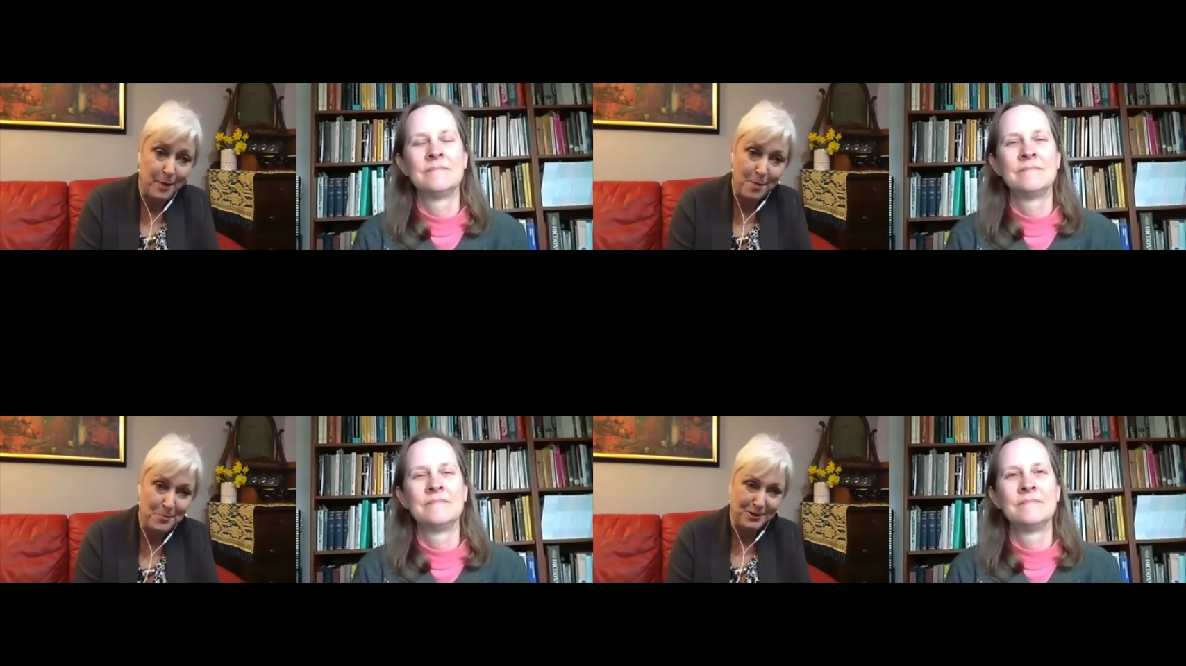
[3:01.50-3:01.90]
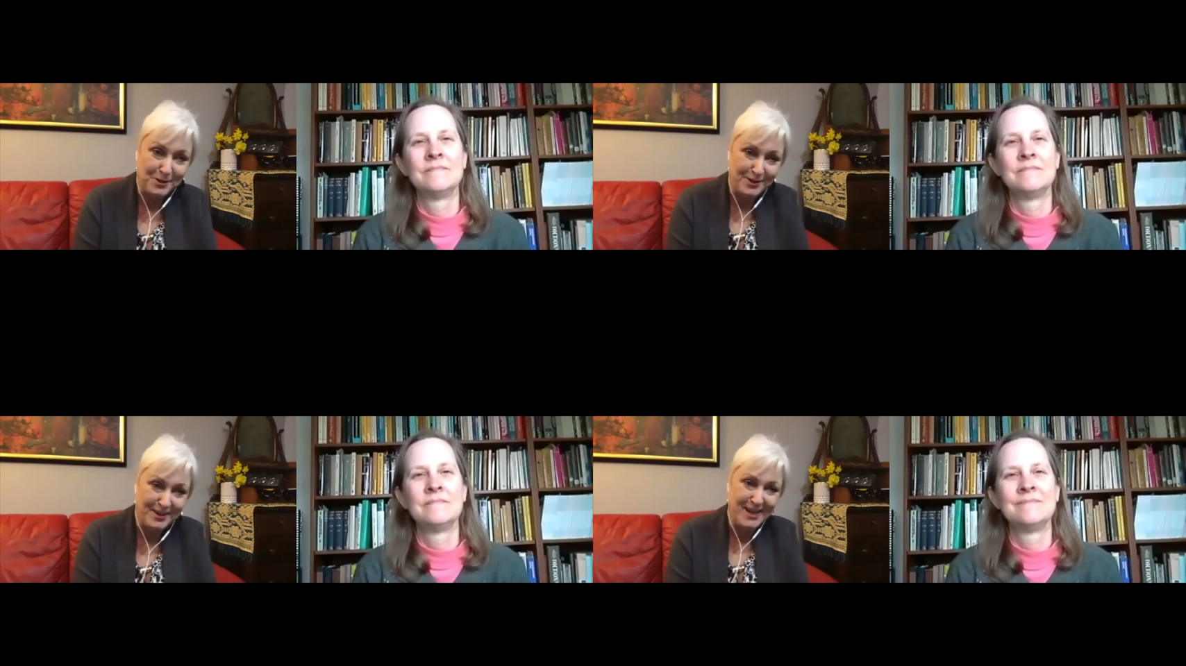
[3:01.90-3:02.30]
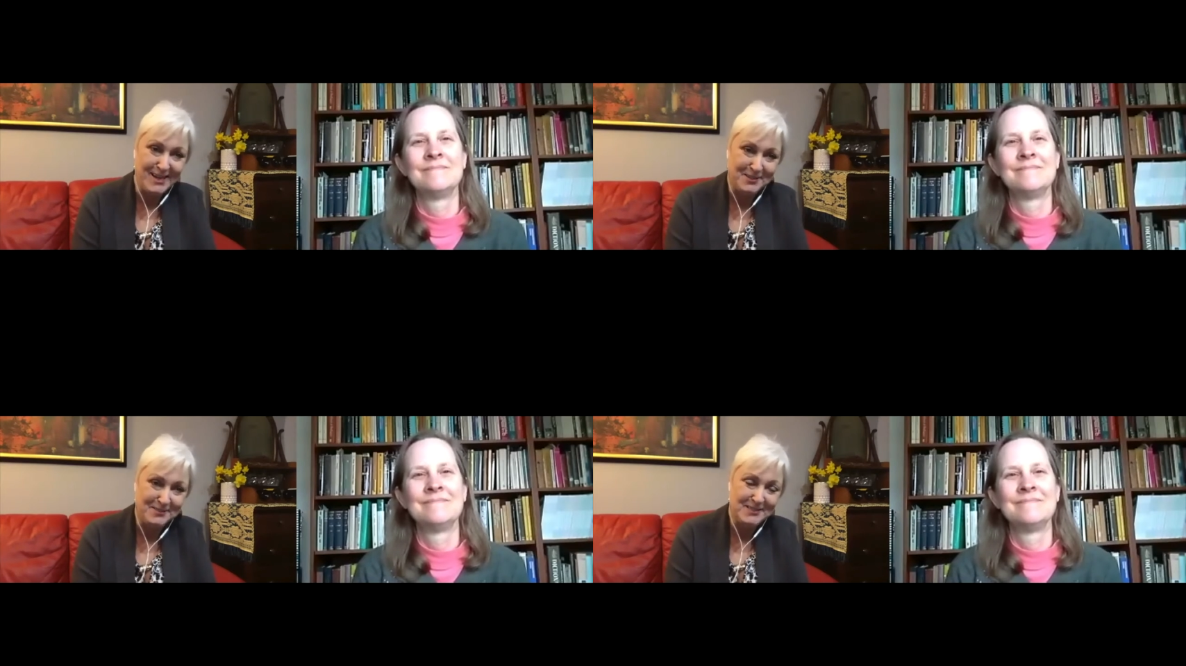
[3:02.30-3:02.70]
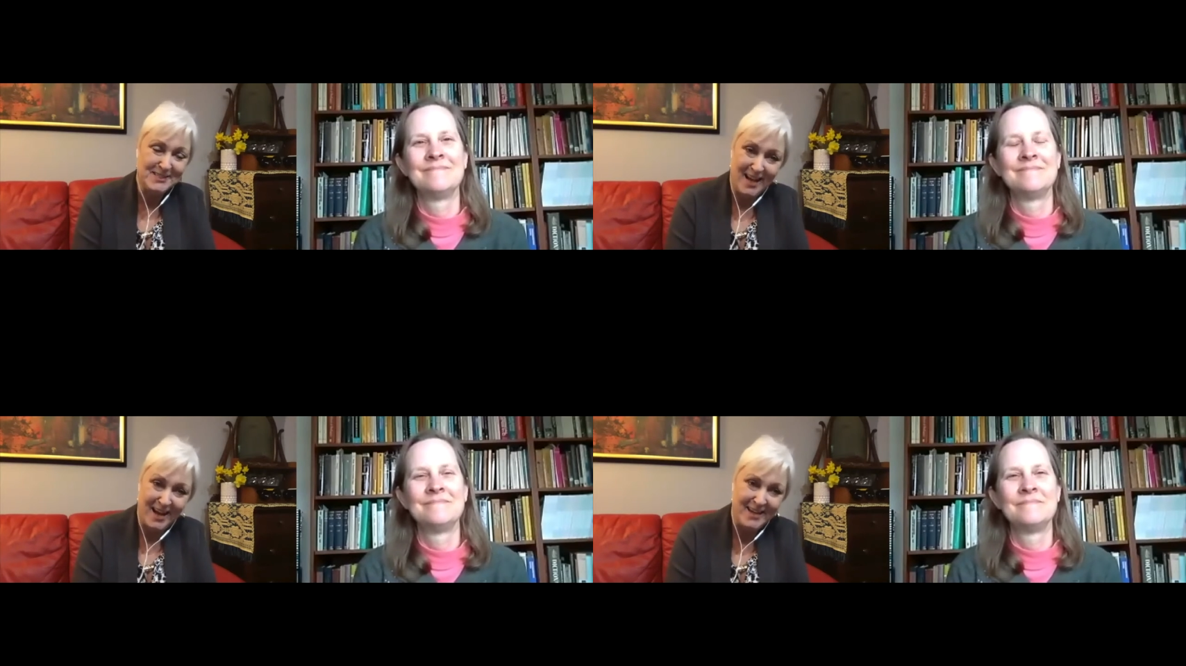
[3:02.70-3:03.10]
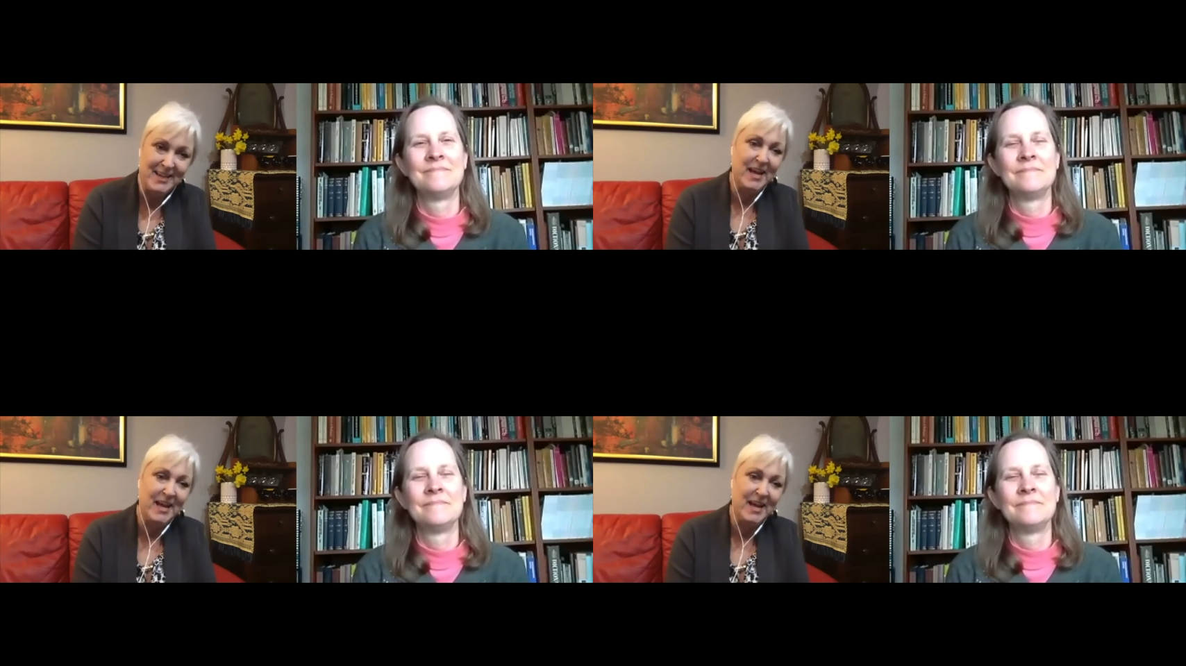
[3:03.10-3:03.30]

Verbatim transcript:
Speaker 1: popular uh, site,